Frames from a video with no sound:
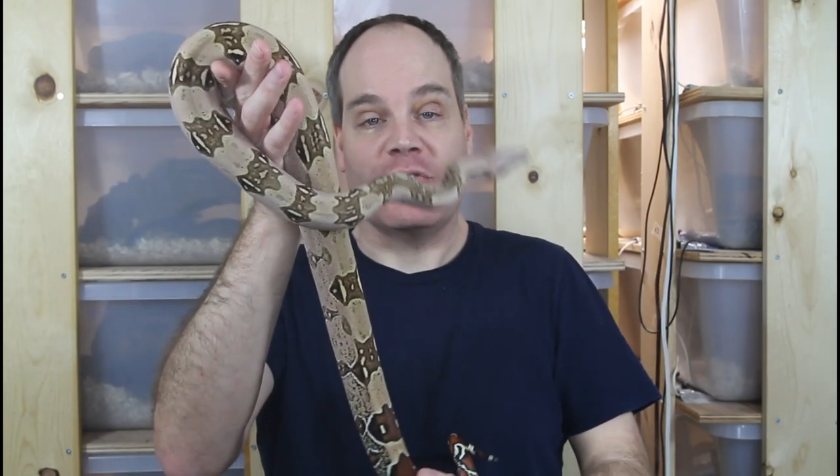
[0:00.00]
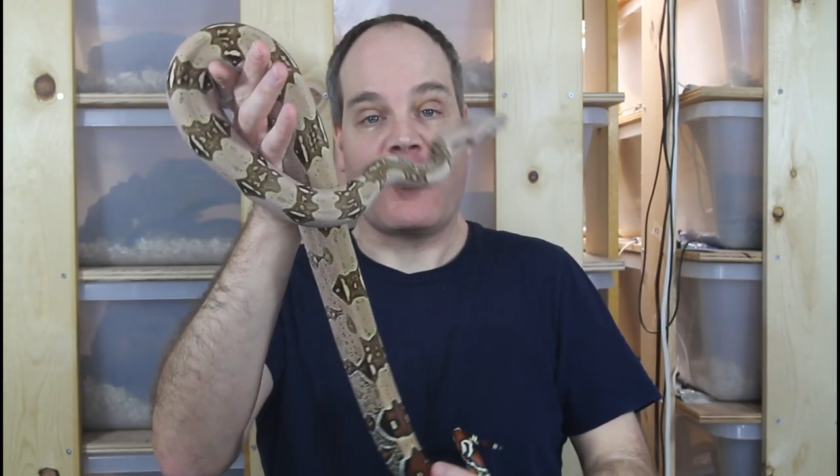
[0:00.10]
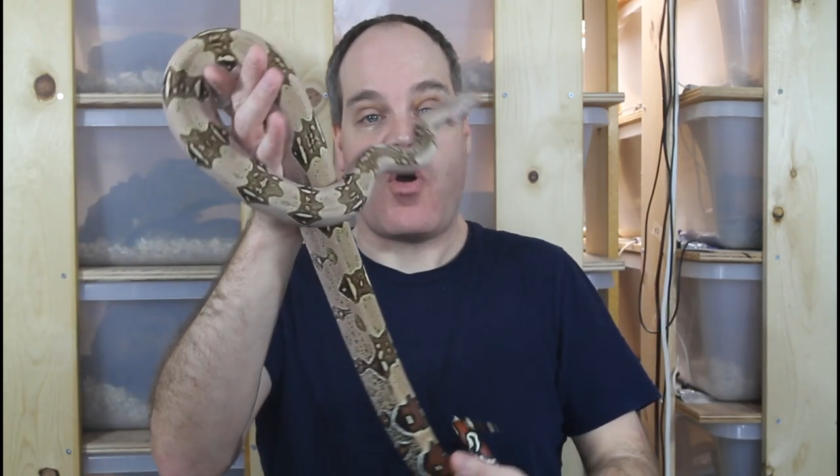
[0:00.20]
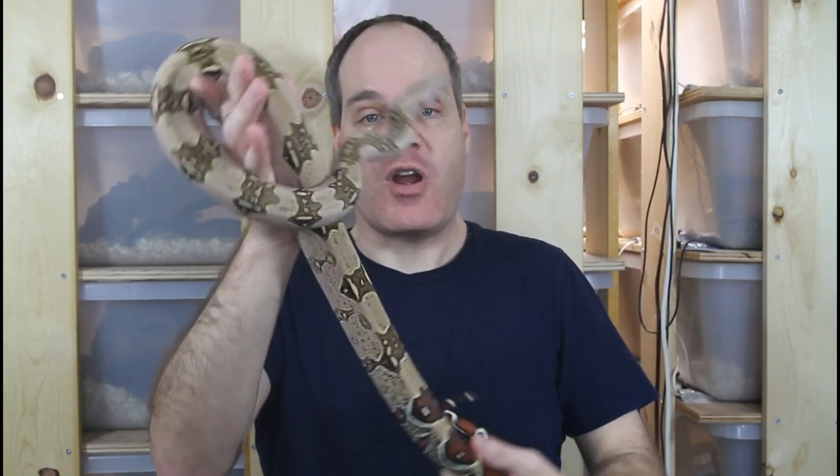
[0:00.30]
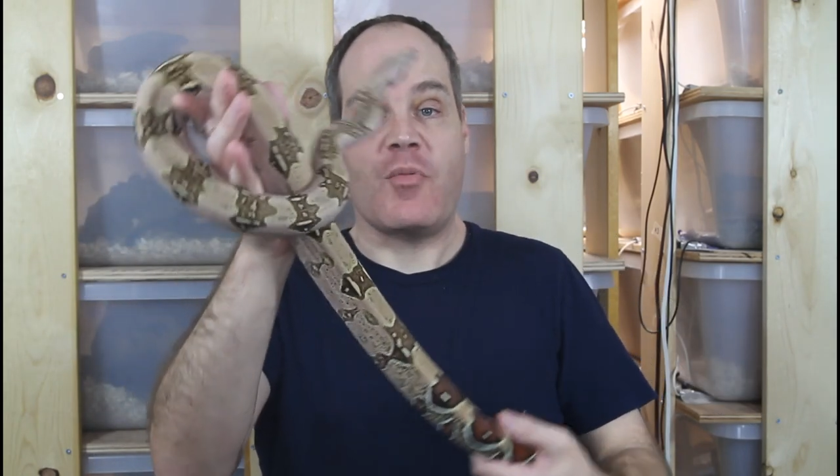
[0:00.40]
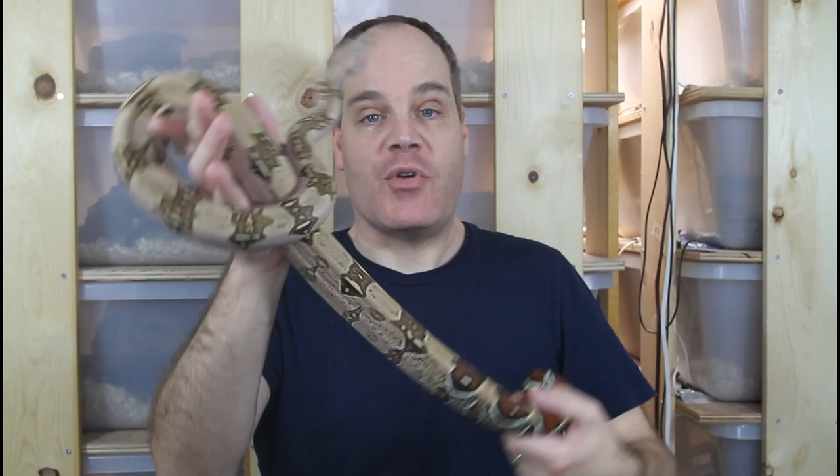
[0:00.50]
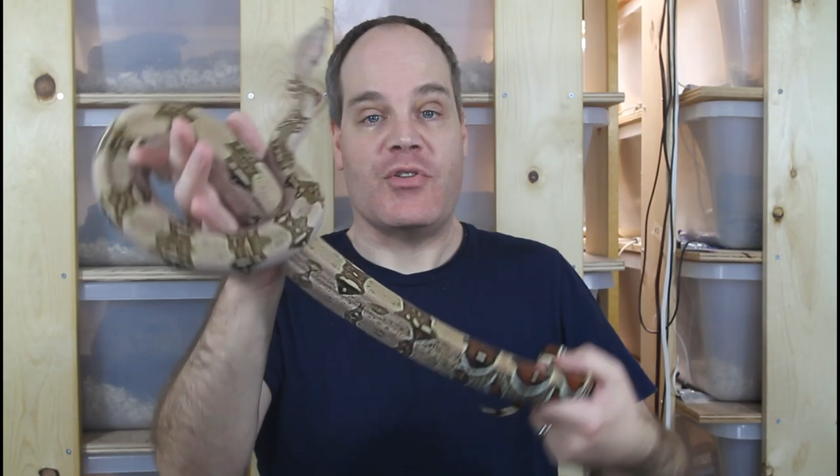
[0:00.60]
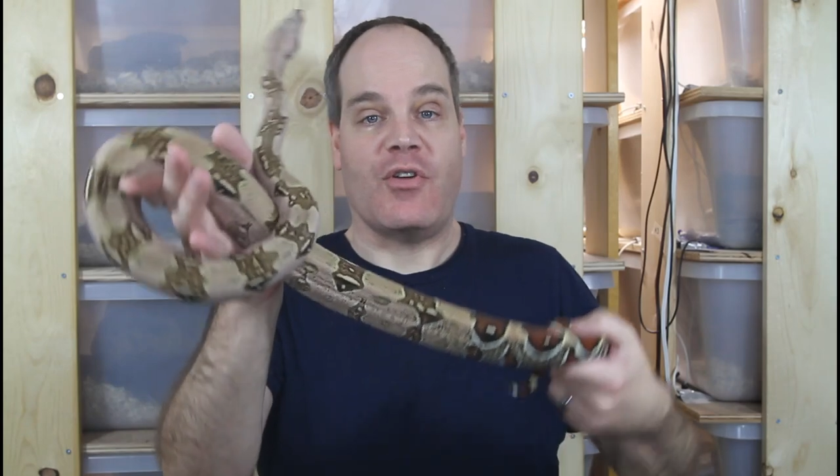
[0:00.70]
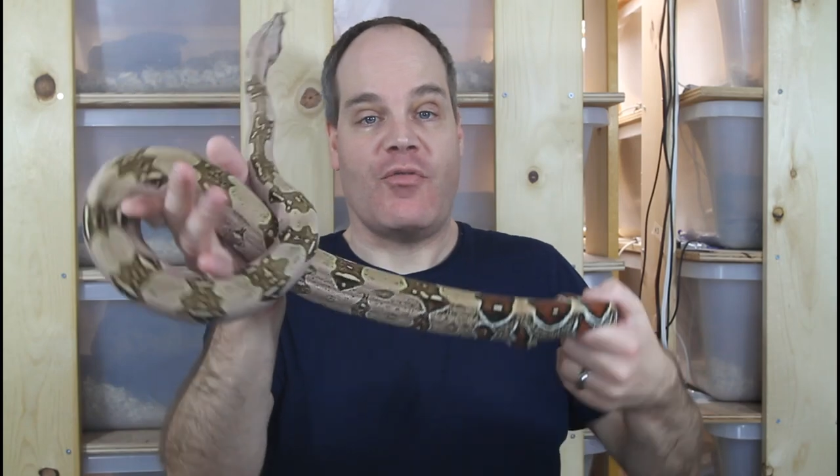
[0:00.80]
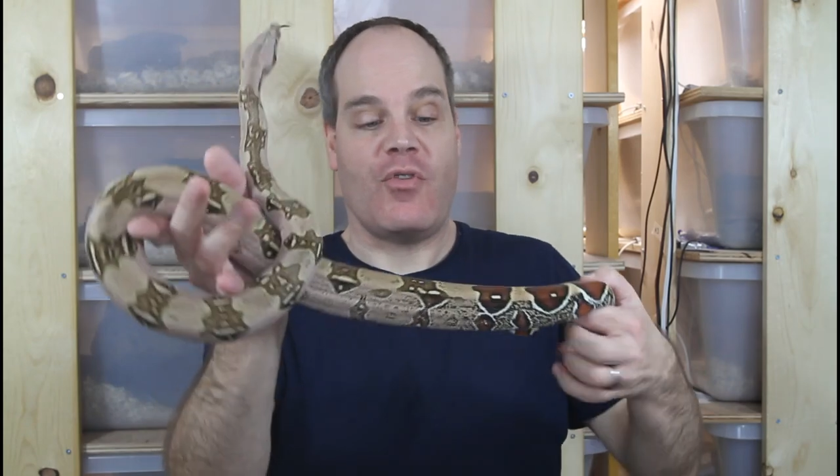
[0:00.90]
is quite a bit
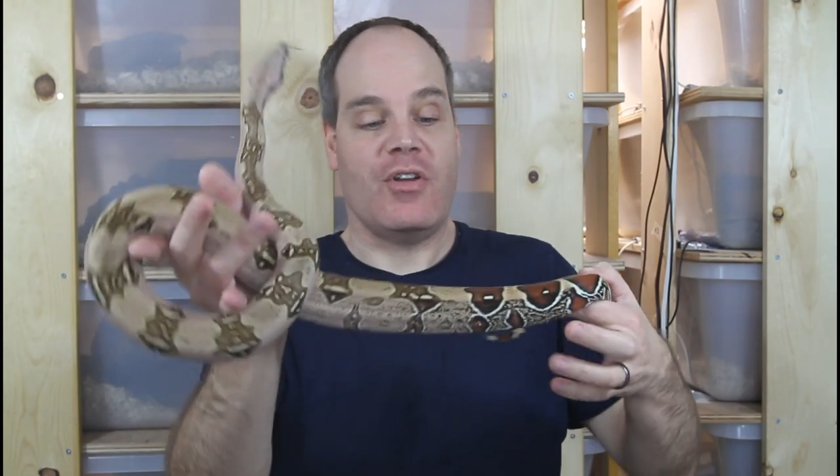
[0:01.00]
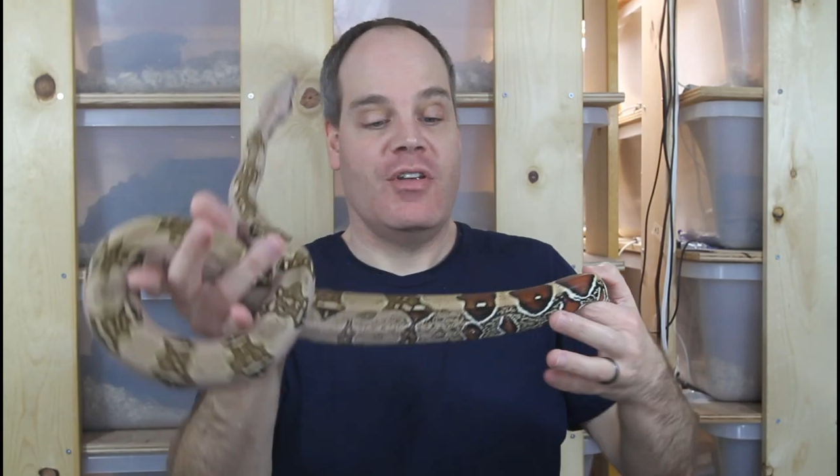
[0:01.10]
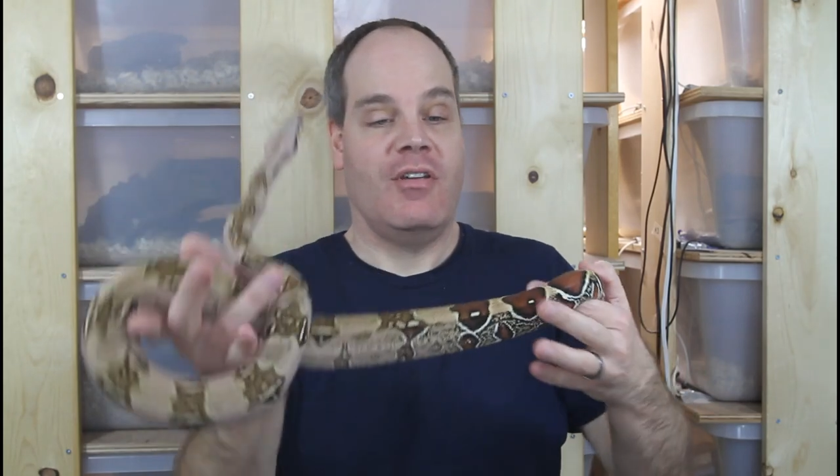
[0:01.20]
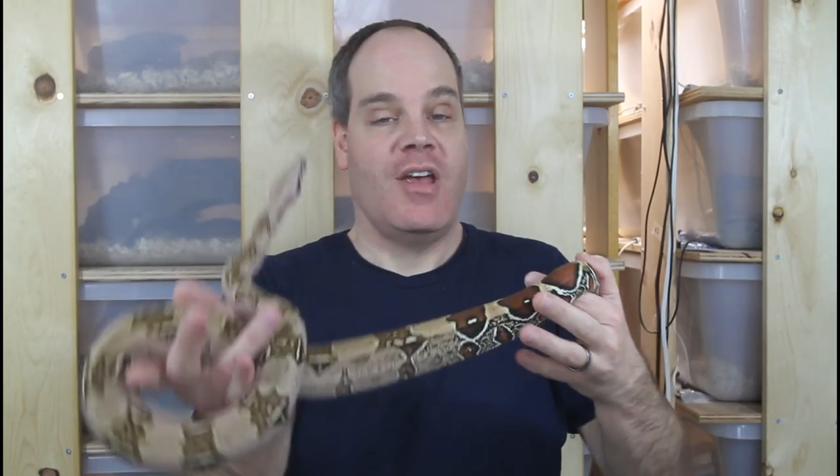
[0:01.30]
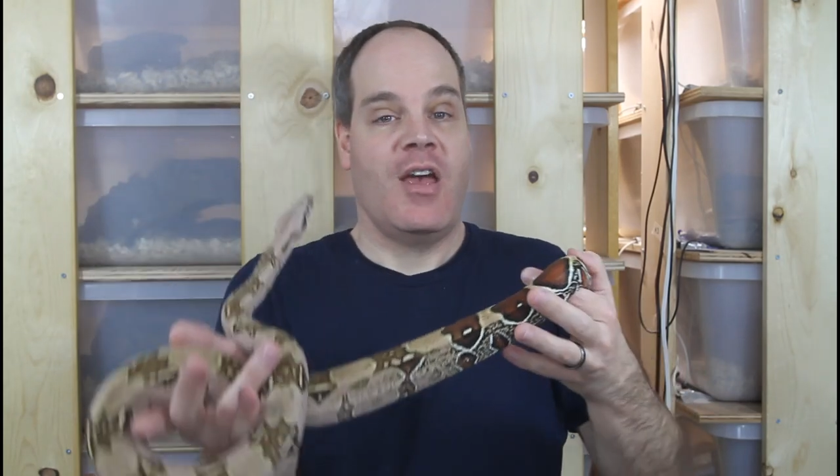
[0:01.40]
different